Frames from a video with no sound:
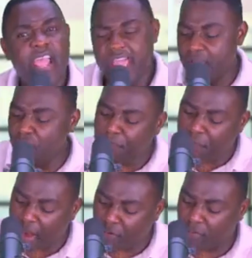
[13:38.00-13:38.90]

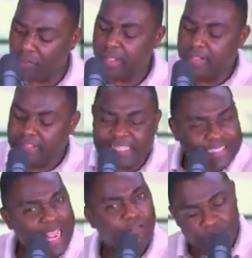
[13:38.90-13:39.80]
Ekufuado, this
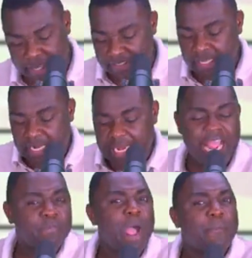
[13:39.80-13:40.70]
government,
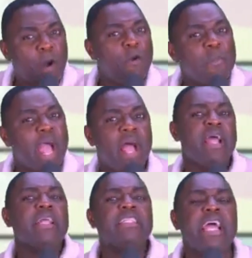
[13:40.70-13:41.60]
led by Bawumia,
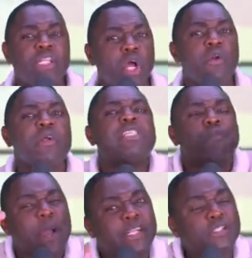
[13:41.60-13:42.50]
they don't
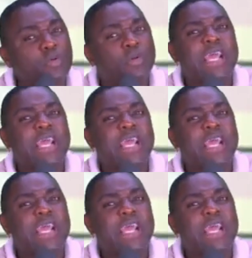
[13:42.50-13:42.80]
respect you.